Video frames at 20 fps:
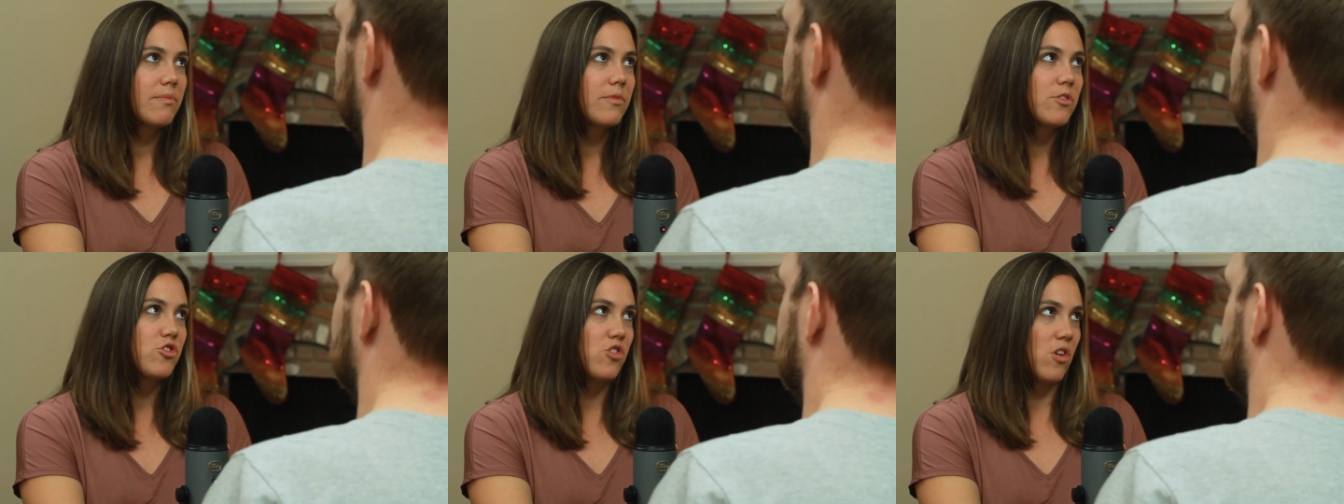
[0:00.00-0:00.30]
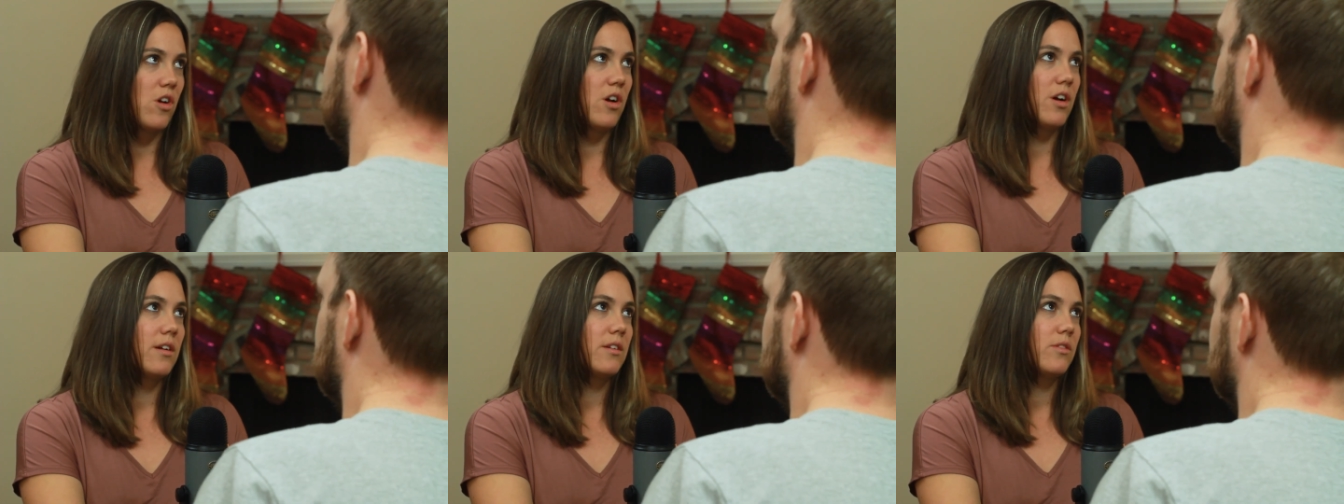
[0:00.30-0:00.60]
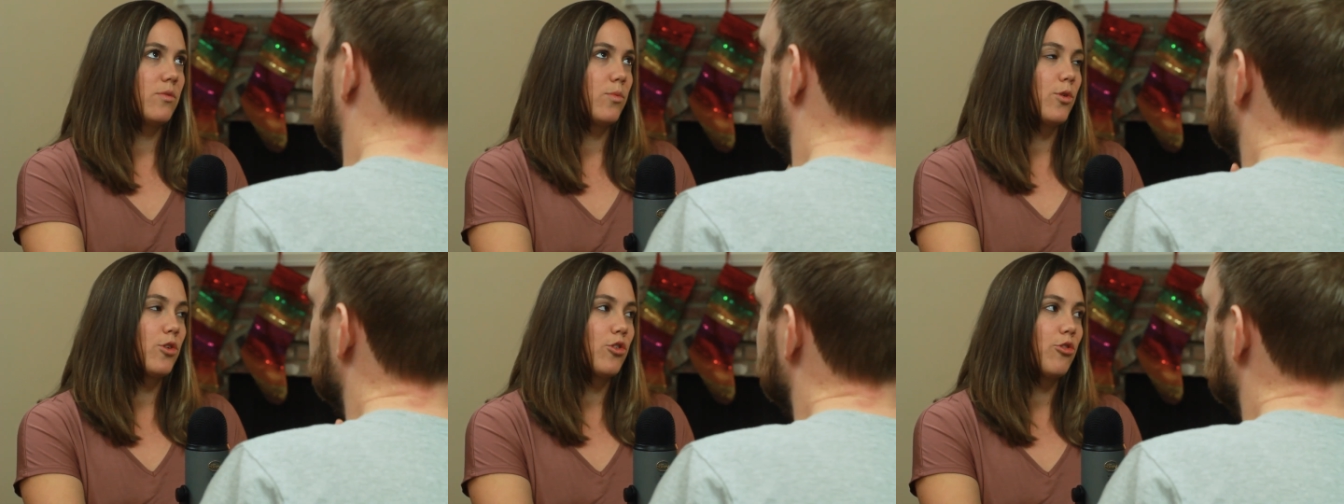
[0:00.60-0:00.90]

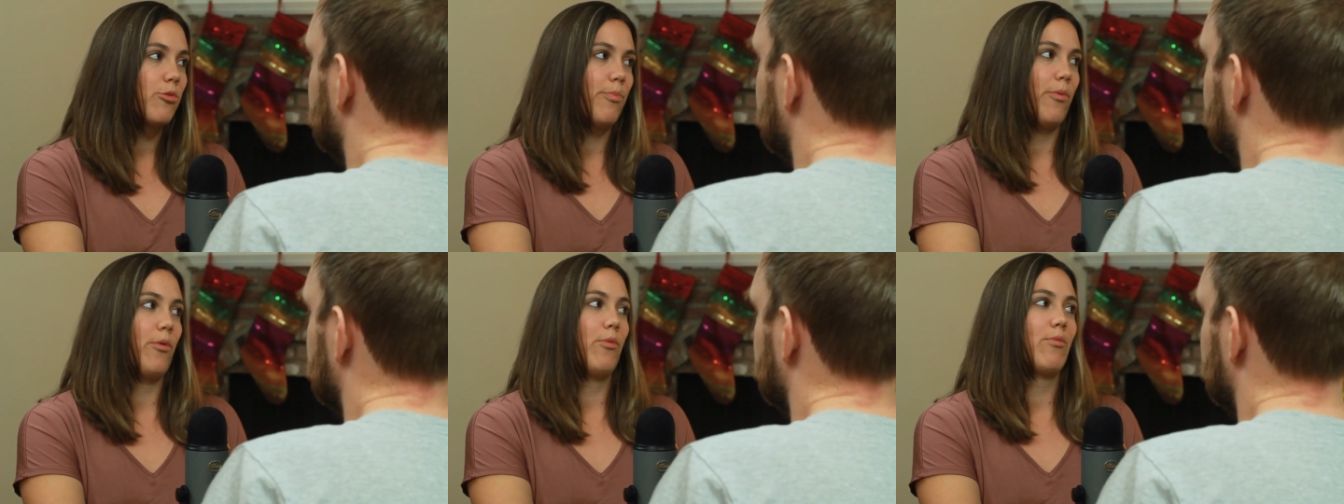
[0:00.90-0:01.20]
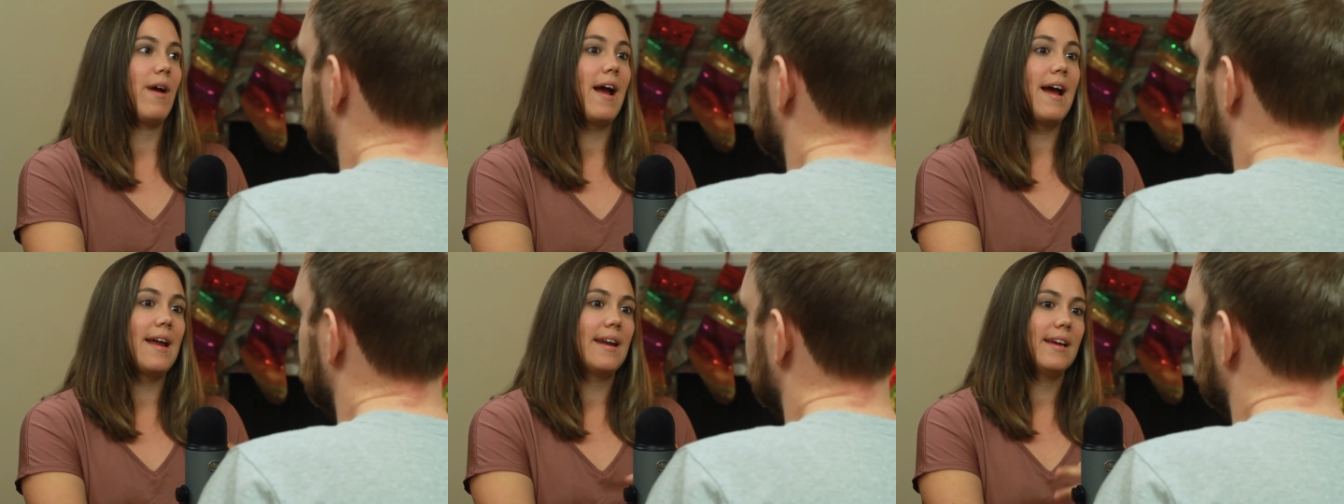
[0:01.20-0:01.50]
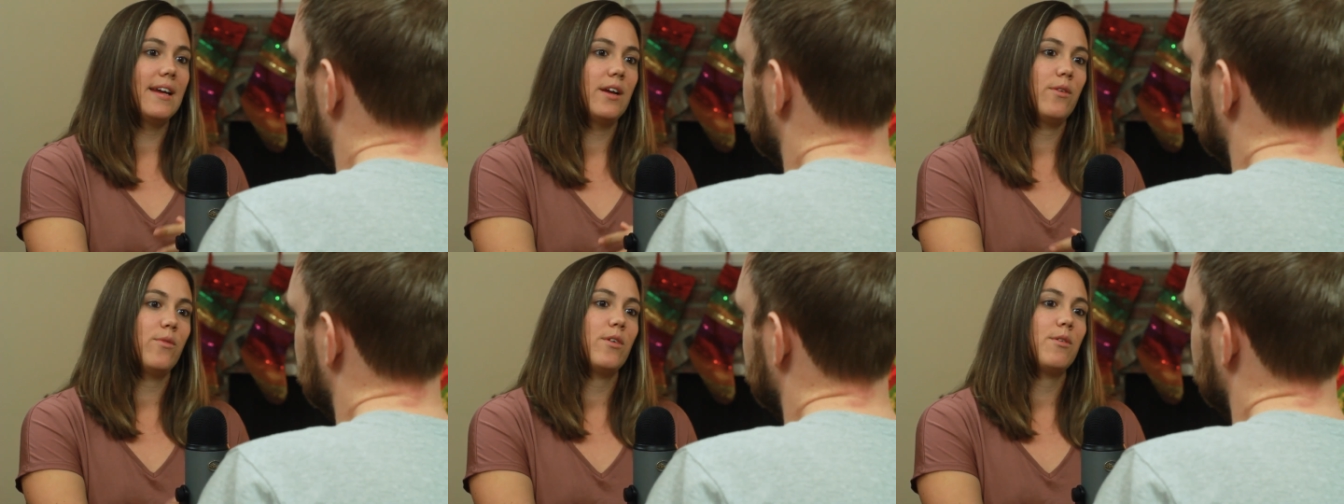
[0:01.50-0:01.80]
songs were
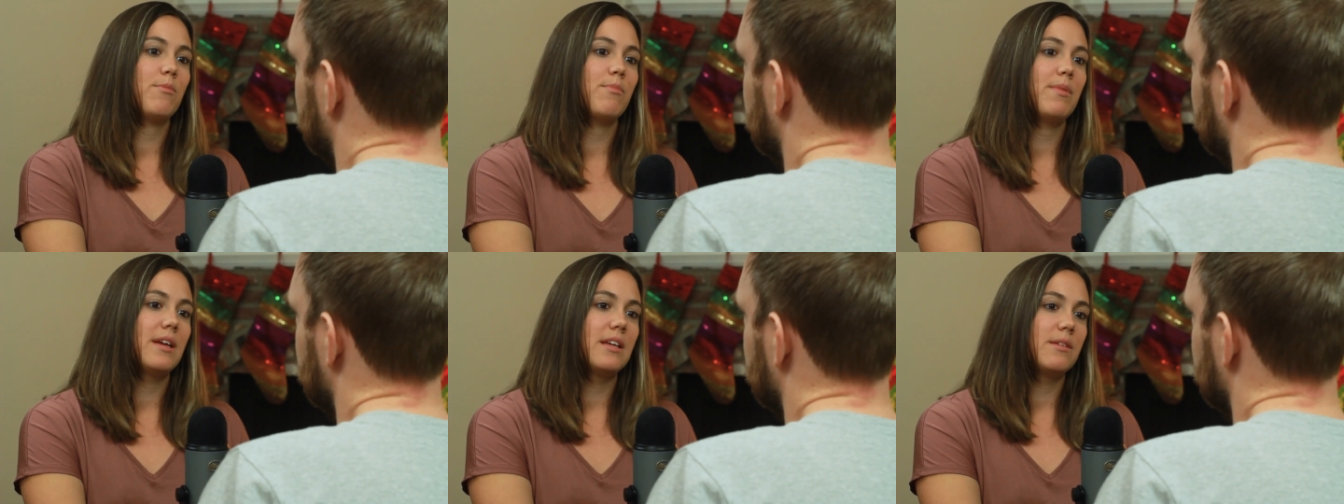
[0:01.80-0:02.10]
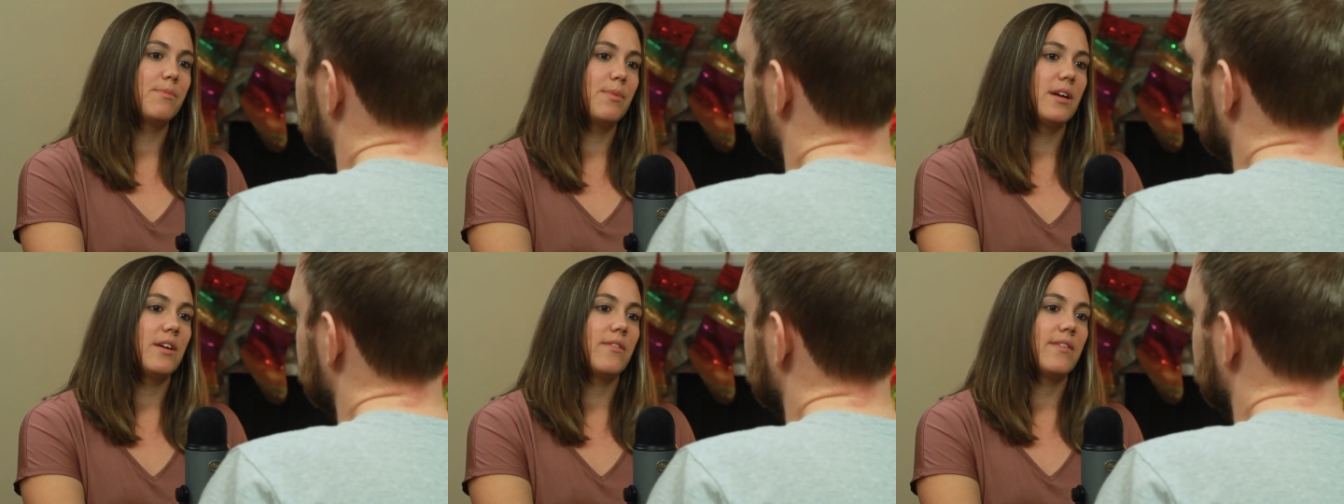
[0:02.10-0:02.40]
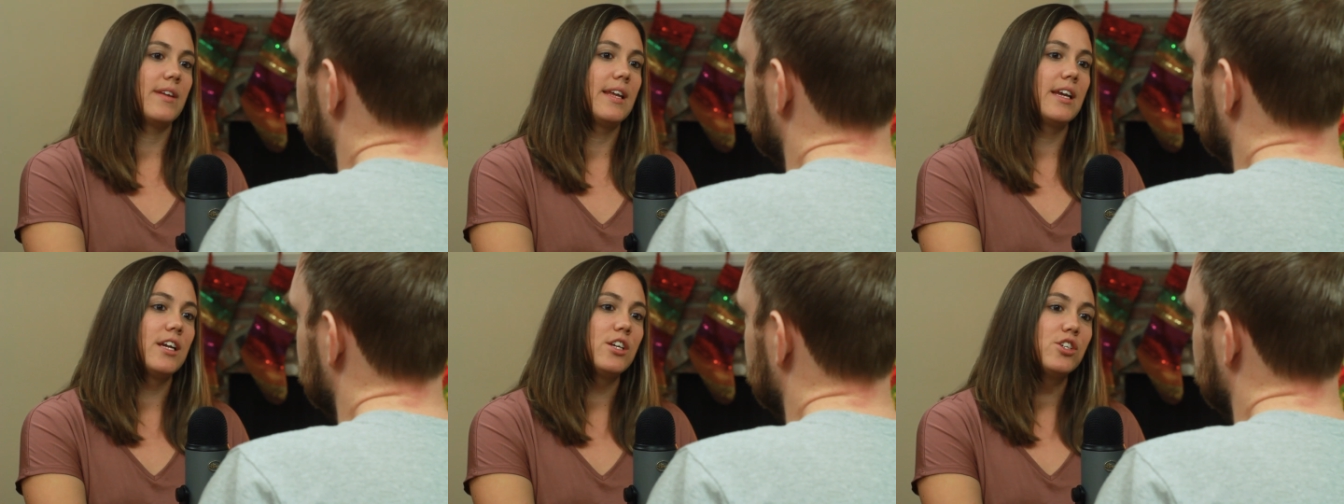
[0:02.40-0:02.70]
sporadic, it wouldn't be as big of an